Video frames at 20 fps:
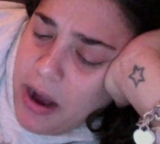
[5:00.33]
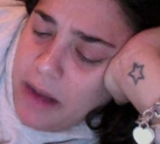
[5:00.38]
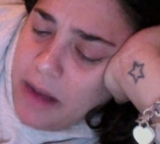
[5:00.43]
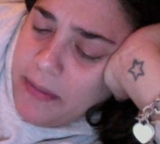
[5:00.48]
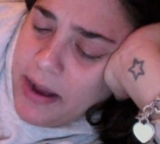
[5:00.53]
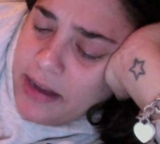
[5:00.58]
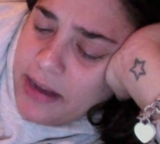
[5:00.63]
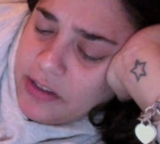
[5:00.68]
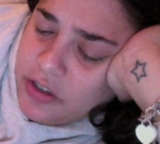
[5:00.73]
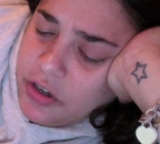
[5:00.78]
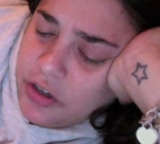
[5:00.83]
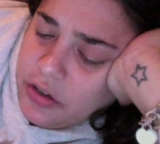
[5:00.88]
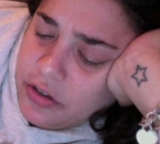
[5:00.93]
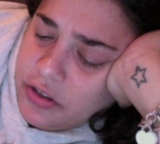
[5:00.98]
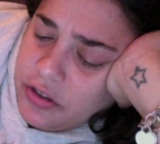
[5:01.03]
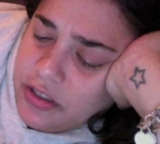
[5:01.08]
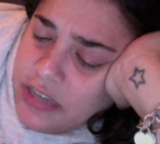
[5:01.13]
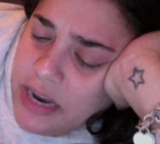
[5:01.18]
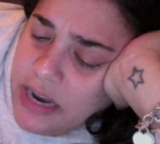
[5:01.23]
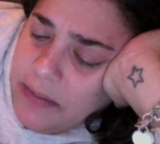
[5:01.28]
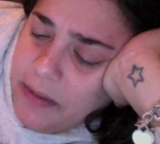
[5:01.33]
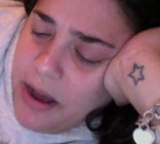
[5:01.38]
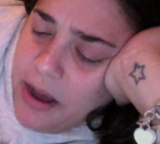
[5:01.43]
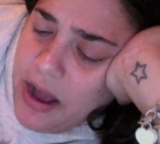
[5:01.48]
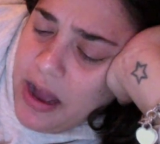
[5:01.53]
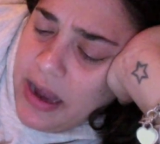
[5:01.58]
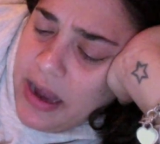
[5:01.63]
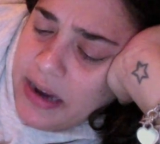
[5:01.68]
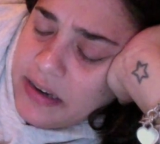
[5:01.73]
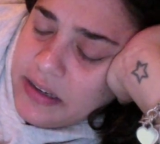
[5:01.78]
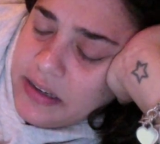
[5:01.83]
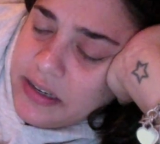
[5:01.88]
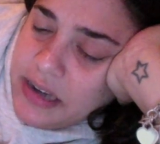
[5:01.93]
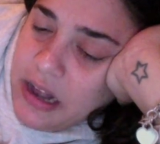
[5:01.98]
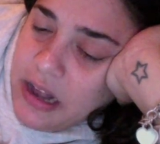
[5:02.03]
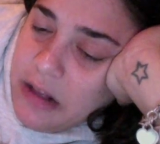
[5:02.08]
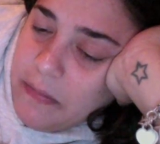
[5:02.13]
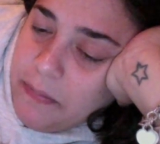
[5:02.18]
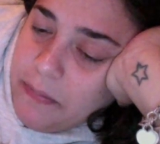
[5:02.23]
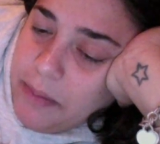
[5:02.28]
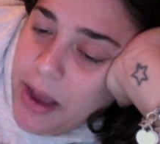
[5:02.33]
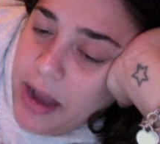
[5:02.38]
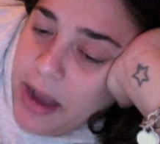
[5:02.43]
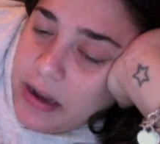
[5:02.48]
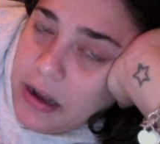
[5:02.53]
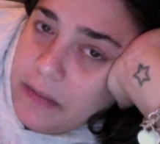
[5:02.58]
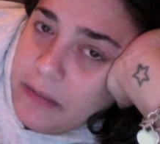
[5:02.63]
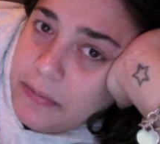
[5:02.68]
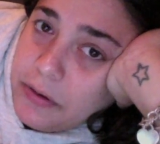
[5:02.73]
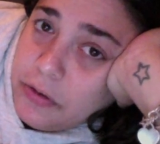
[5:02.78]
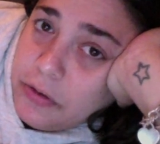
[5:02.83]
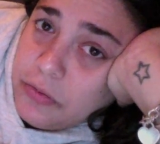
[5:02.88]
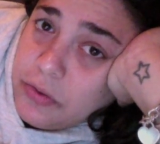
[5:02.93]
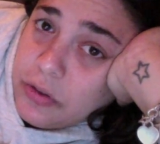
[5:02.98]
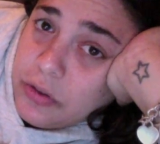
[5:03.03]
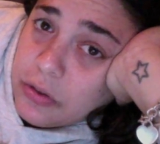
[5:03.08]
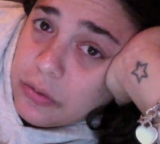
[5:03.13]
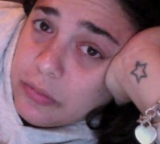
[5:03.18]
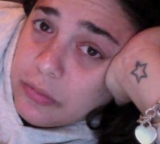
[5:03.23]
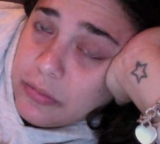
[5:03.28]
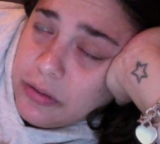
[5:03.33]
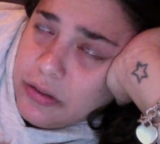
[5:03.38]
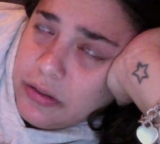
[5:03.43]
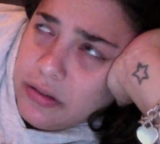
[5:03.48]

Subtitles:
asked her to stay behind and help pack up her room.